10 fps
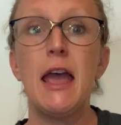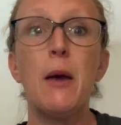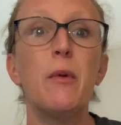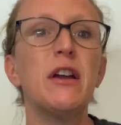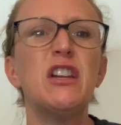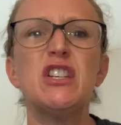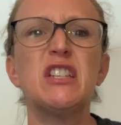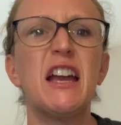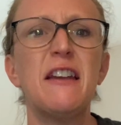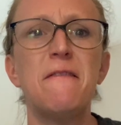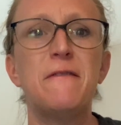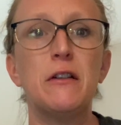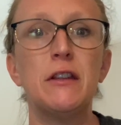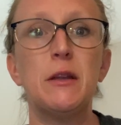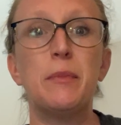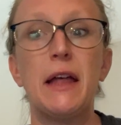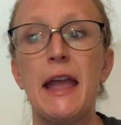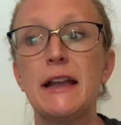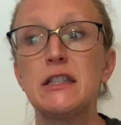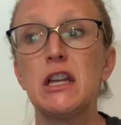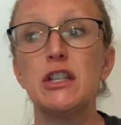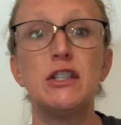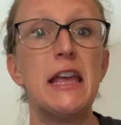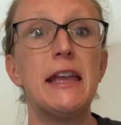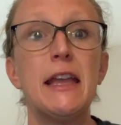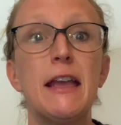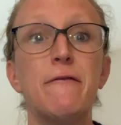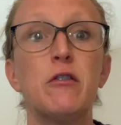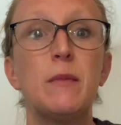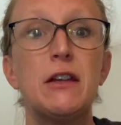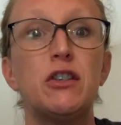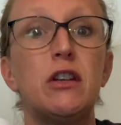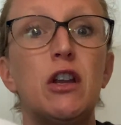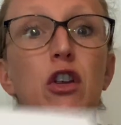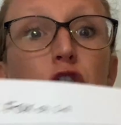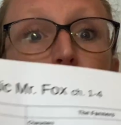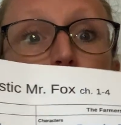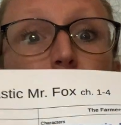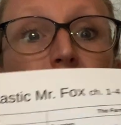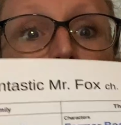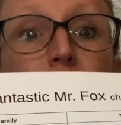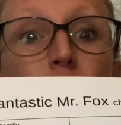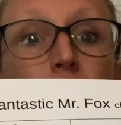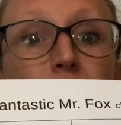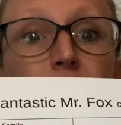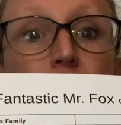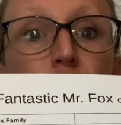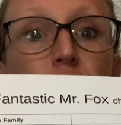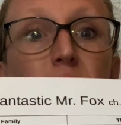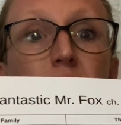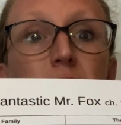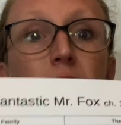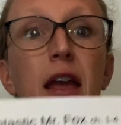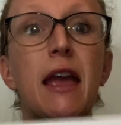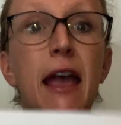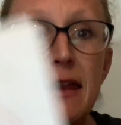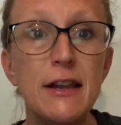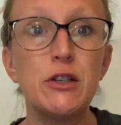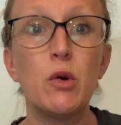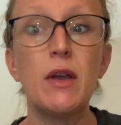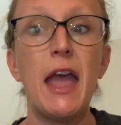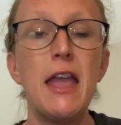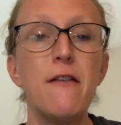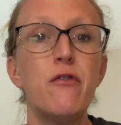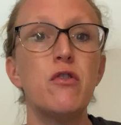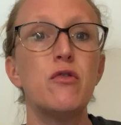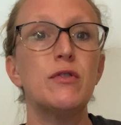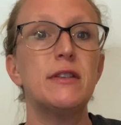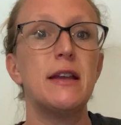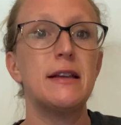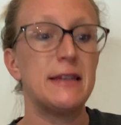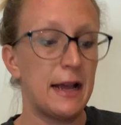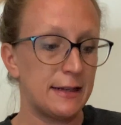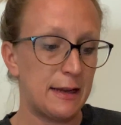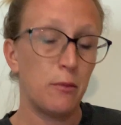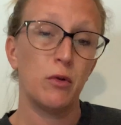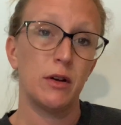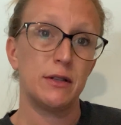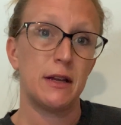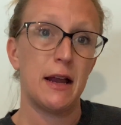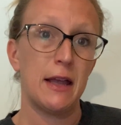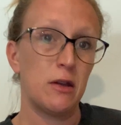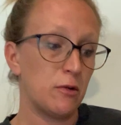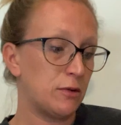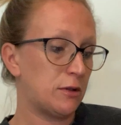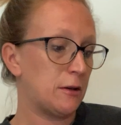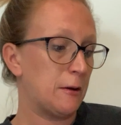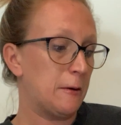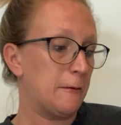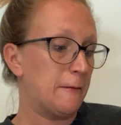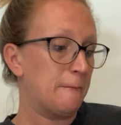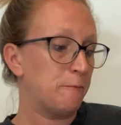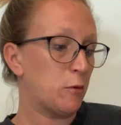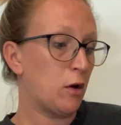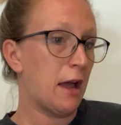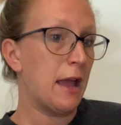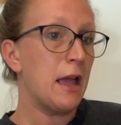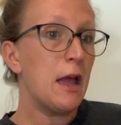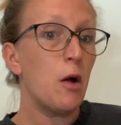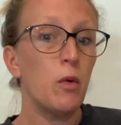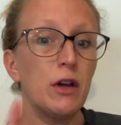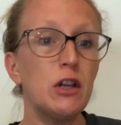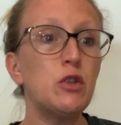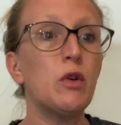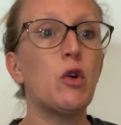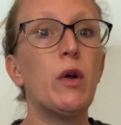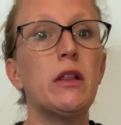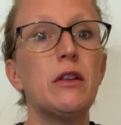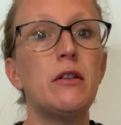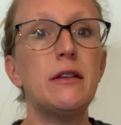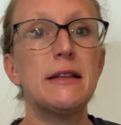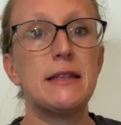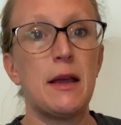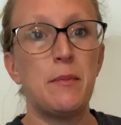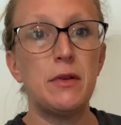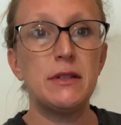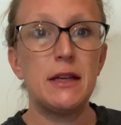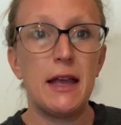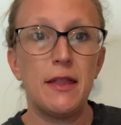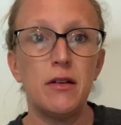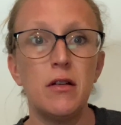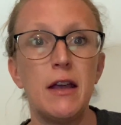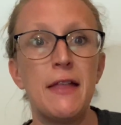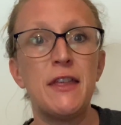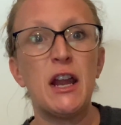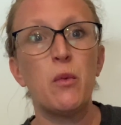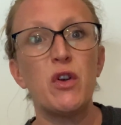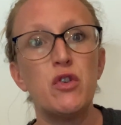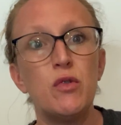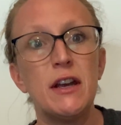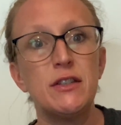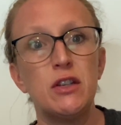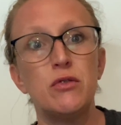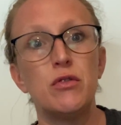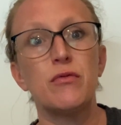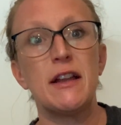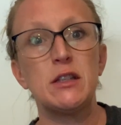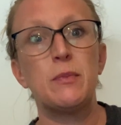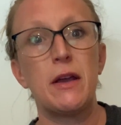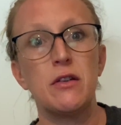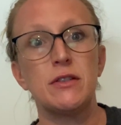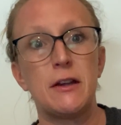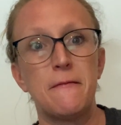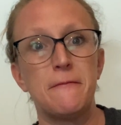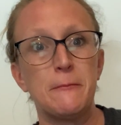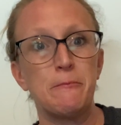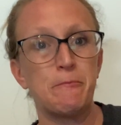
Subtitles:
and we're going to just kind of fill in the blanks, taking information directly off of this sheet. And it's okay if you use the exact same words that I used. Okay? We're going to do a quick little example together, and then I want you guys to do the rest by yourself.